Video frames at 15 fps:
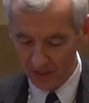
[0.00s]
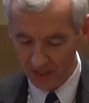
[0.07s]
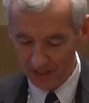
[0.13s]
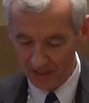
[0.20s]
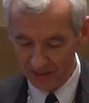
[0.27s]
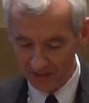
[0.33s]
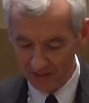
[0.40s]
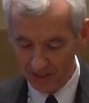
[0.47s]

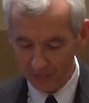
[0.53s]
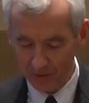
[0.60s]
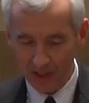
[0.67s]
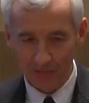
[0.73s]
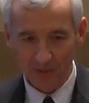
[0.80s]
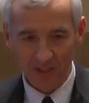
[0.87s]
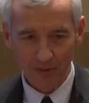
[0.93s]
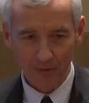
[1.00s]
and
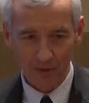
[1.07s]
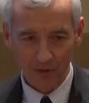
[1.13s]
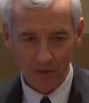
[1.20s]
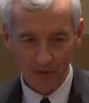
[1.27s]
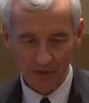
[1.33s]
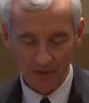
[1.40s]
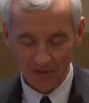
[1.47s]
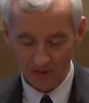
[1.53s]
sometimes
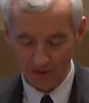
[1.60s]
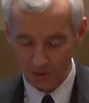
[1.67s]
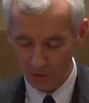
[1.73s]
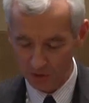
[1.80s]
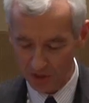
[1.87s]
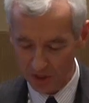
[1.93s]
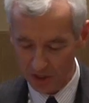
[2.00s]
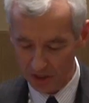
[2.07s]
difficulties
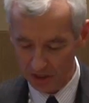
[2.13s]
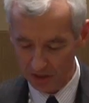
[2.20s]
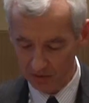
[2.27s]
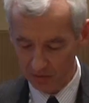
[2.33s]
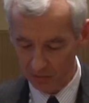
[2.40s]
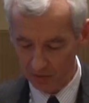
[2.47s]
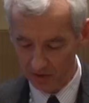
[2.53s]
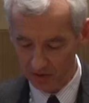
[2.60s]
associated
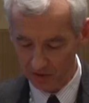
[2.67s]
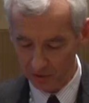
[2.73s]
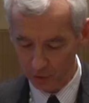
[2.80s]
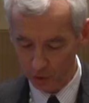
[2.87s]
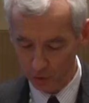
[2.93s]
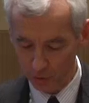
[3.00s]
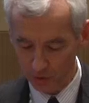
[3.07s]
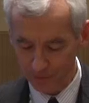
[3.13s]
with
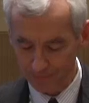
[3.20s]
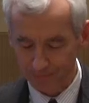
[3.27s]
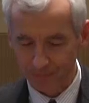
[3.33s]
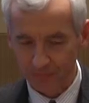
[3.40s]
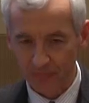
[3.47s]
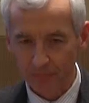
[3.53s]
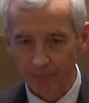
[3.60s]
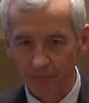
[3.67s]
such use.
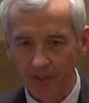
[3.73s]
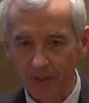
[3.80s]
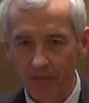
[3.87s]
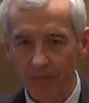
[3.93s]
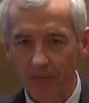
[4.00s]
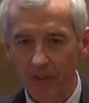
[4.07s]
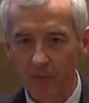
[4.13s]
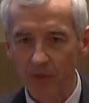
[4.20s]

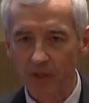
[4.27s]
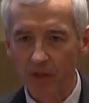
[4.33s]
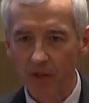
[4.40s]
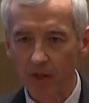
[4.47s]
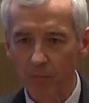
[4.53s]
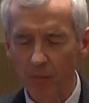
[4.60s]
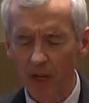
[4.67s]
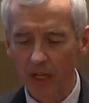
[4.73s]
Let me
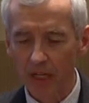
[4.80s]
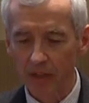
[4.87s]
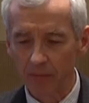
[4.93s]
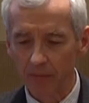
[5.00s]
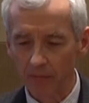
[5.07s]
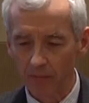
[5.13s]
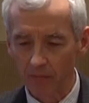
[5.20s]
start by